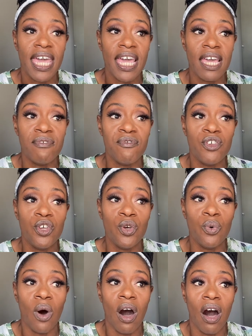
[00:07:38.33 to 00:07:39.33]
if
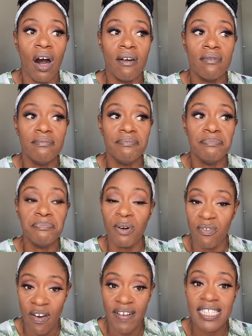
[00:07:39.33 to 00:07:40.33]
you are
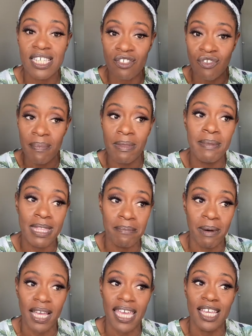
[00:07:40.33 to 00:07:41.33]
preferring to strap them in the buggy,